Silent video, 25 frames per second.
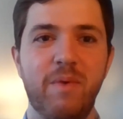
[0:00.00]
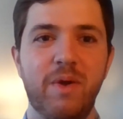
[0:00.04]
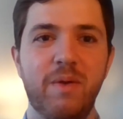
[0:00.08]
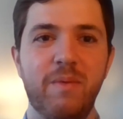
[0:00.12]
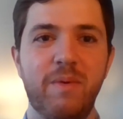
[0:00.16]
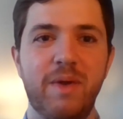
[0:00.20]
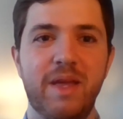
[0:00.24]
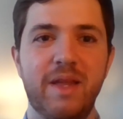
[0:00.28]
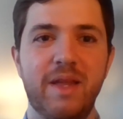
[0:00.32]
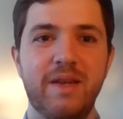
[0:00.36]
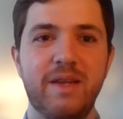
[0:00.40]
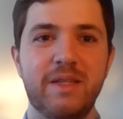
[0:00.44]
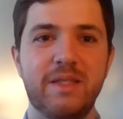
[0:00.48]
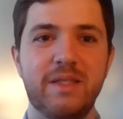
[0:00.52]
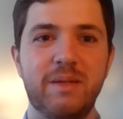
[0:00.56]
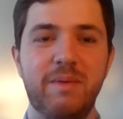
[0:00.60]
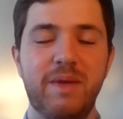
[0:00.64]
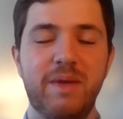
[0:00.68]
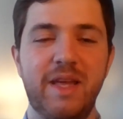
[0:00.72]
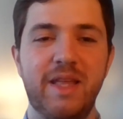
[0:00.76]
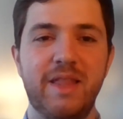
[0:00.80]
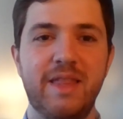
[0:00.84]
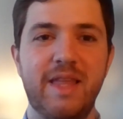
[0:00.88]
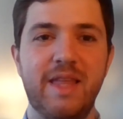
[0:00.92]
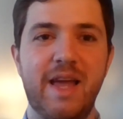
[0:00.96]
What do we
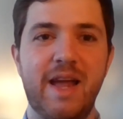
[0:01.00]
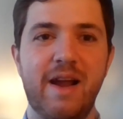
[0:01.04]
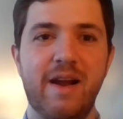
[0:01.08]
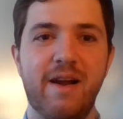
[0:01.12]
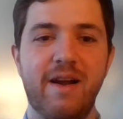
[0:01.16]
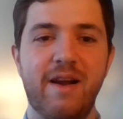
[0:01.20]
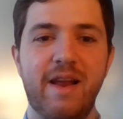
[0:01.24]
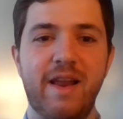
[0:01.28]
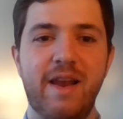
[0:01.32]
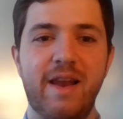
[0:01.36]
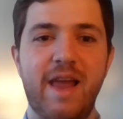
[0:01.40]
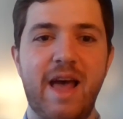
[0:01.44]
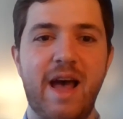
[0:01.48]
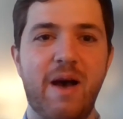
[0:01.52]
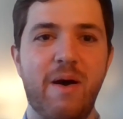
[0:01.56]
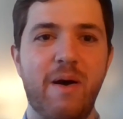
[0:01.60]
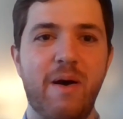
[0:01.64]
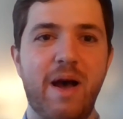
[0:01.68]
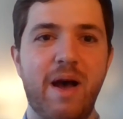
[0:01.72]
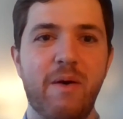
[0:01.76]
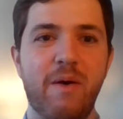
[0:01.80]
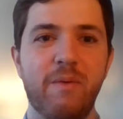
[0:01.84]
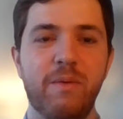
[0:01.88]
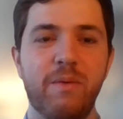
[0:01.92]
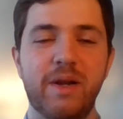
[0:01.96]
anticipate there, and how
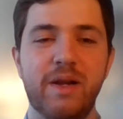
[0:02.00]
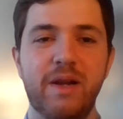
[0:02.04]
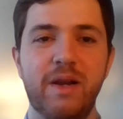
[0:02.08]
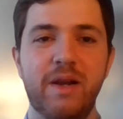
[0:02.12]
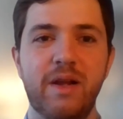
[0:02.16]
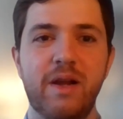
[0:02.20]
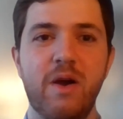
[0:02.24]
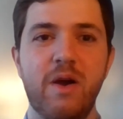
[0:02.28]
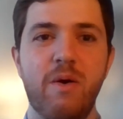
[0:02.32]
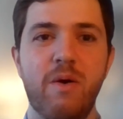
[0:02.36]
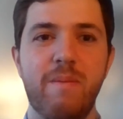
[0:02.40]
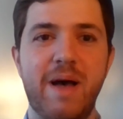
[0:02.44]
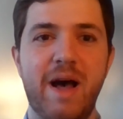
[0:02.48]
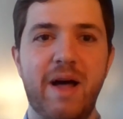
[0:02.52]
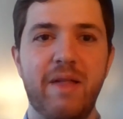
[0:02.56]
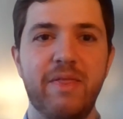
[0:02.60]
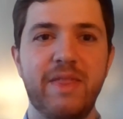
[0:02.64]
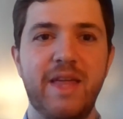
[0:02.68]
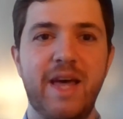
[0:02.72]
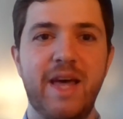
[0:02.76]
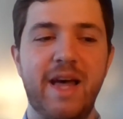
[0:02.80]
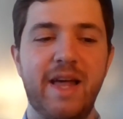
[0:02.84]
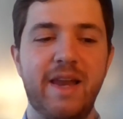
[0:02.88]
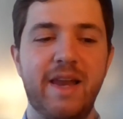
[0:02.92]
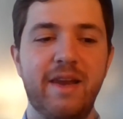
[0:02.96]
are we going to go
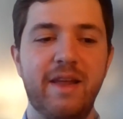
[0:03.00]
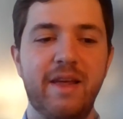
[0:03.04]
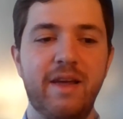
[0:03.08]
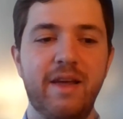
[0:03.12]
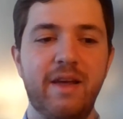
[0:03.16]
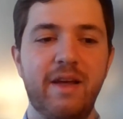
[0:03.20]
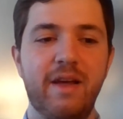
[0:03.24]
about that?